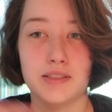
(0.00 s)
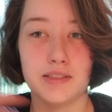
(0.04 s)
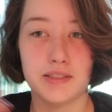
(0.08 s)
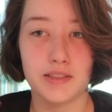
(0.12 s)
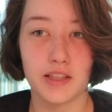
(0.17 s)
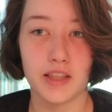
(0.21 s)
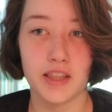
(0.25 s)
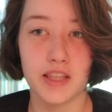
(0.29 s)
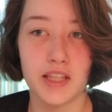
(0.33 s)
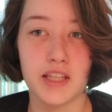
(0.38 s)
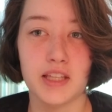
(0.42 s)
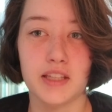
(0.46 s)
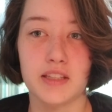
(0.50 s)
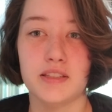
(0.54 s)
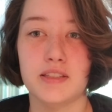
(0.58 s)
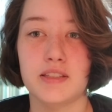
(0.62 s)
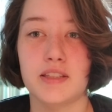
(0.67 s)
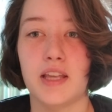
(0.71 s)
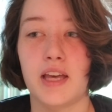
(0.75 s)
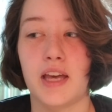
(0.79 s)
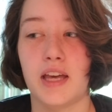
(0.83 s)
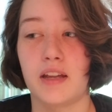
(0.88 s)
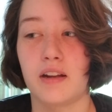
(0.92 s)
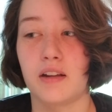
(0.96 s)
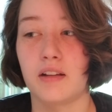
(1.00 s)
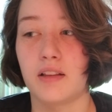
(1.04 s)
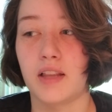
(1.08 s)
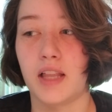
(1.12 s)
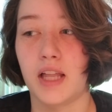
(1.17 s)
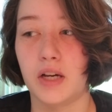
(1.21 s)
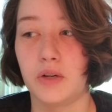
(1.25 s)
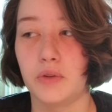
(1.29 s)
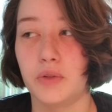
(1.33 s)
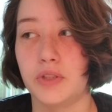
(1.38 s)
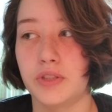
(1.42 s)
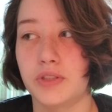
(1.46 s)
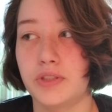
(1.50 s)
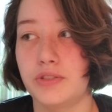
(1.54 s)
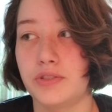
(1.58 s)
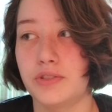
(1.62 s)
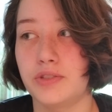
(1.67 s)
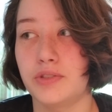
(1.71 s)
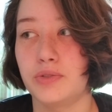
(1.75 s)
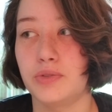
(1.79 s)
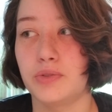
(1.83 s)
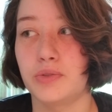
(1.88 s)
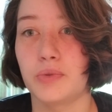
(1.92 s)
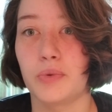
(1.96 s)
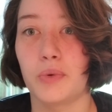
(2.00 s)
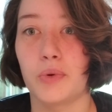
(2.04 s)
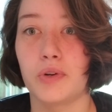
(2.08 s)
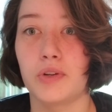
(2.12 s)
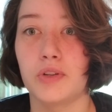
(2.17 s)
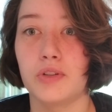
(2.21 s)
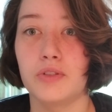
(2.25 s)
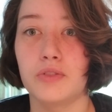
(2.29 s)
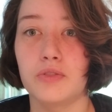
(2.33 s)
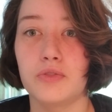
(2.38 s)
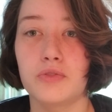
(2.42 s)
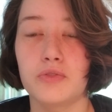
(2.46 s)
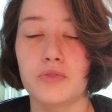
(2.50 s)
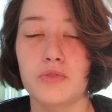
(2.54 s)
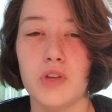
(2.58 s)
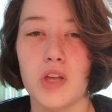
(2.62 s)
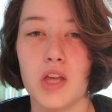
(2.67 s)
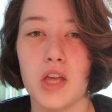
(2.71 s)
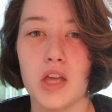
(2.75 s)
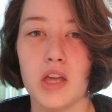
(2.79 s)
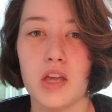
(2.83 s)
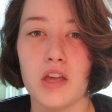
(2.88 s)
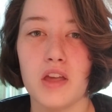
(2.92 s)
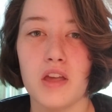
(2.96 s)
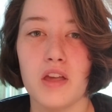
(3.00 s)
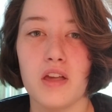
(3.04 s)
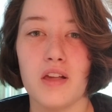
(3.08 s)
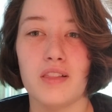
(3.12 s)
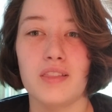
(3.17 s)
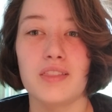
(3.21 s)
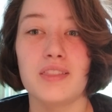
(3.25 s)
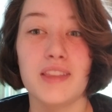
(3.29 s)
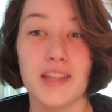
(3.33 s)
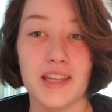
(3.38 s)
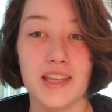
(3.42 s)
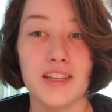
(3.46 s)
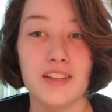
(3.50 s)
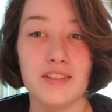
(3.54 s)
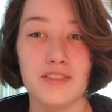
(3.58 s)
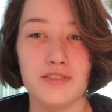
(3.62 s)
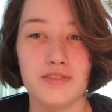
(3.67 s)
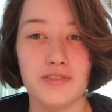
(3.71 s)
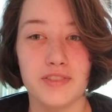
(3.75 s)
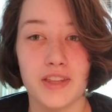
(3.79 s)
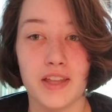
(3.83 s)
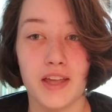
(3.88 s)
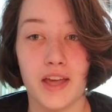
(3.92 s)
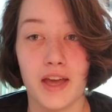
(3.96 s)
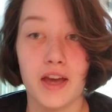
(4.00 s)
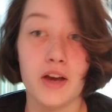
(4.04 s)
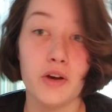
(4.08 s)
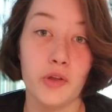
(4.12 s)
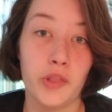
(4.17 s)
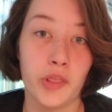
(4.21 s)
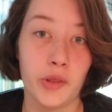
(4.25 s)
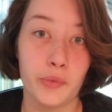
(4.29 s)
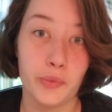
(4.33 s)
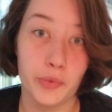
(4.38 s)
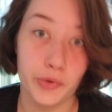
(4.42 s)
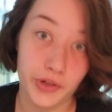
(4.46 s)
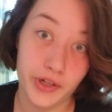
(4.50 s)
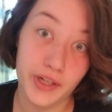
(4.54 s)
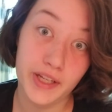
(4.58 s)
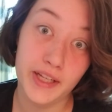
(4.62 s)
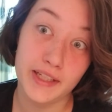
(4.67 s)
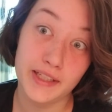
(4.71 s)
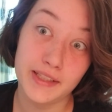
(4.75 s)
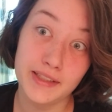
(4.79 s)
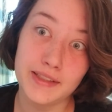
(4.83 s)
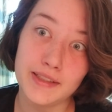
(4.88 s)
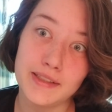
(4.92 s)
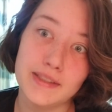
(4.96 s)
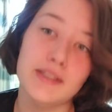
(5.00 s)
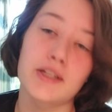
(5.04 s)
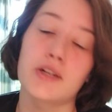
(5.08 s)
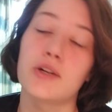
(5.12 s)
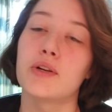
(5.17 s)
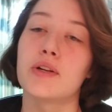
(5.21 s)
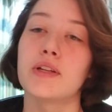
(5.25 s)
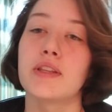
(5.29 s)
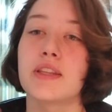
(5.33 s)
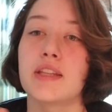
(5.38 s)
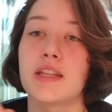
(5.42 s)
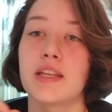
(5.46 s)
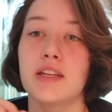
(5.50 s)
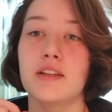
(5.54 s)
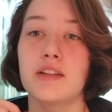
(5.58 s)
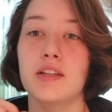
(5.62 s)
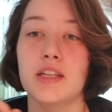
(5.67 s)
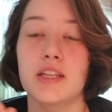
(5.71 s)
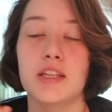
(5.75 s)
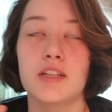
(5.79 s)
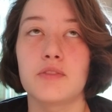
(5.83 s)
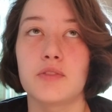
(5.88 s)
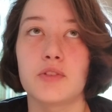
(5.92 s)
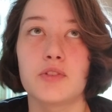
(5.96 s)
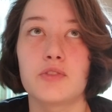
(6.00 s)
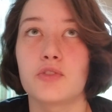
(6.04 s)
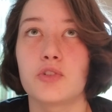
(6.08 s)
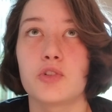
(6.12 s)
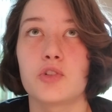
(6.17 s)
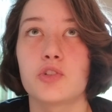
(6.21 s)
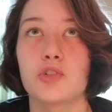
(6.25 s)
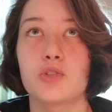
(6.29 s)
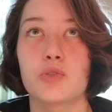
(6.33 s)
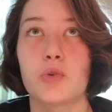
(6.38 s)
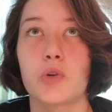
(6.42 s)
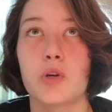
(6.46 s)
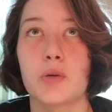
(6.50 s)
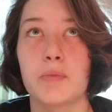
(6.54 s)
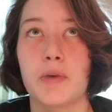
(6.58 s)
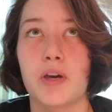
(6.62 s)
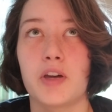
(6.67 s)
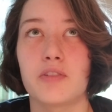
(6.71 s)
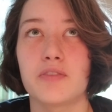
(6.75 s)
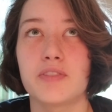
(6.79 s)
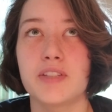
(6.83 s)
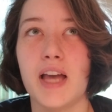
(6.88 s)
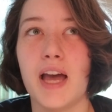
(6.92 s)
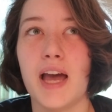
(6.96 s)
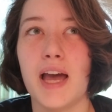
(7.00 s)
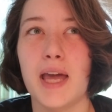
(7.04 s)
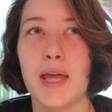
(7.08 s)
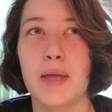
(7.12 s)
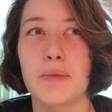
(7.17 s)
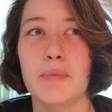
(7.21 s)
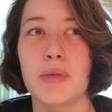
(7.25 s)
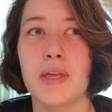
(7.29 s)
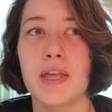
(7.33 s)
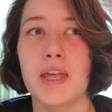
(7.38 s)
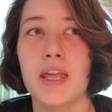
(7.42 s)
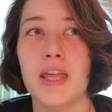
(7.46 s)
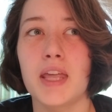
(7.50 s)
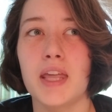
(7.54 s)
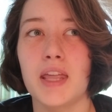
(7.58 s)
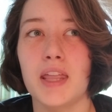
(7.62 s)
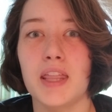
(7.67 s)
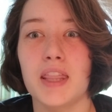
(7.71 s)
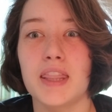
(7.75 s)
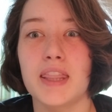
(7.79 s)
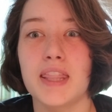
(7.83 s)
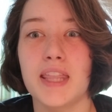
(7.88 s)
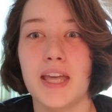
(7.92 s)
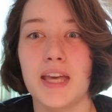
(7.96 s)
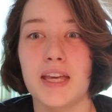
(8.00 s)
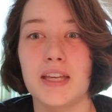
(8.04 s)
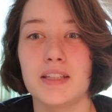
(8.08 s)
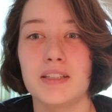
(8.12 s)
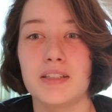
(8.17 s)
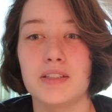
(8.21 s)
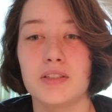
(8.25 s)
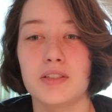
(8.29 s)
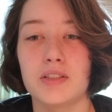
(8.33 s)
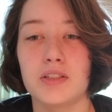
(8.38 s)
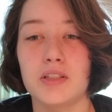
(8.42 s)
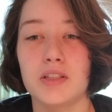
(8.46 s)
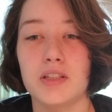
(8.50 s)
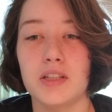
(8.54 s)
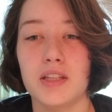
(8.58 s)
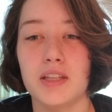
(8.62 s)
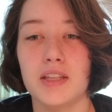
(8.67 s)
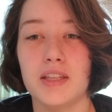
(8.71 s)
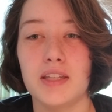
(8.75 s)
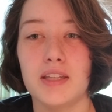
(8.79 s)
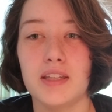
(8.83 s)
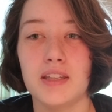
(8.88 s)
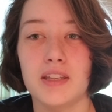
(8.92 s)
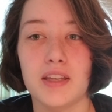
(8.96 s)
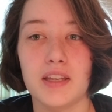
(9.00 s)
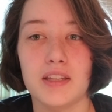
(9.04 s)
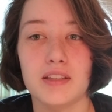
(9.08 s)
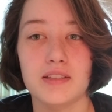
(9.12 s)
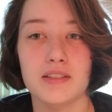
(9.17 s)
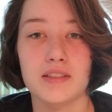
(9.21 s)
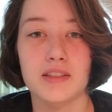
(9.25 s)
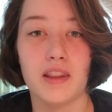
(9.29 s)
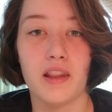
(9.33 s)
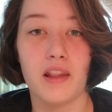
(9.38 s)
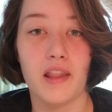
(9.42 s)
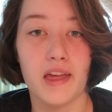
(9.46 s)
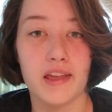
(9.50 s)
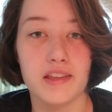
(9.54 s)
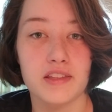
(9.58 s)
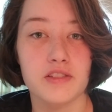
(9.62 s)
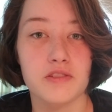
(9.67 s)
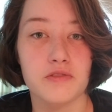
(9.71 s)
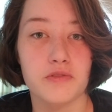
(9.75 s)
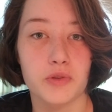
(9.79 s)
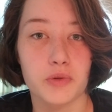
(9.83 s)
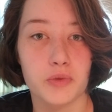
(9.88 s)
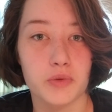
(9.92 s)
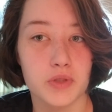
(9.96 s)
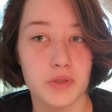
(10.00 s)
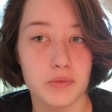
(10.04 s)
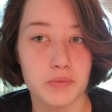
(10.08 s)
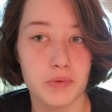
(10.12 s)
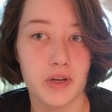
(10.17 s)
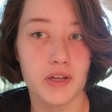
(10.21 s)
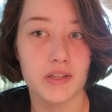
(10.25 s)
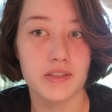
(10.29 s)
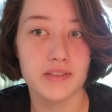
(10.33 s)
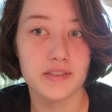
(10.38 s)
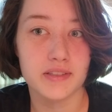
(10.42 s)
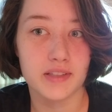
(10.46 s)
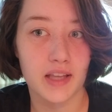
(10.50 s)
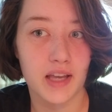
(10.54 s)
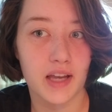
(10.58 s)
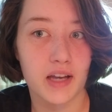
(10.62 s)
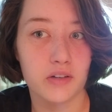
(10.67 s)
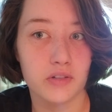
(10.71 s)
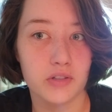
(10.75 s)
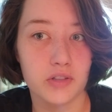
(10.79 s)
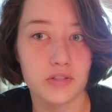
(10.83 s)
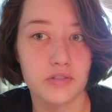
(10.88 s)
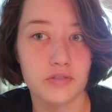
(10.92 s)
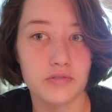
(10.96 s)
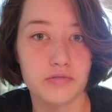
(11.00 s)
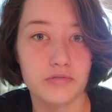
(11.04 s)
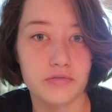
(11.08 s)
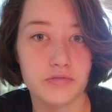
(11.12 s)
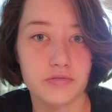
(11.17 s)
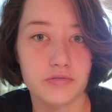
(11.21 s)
to things that allow us to sort of leave the hell that we're in currently, even for a short amount of time, then he gets less of a response out of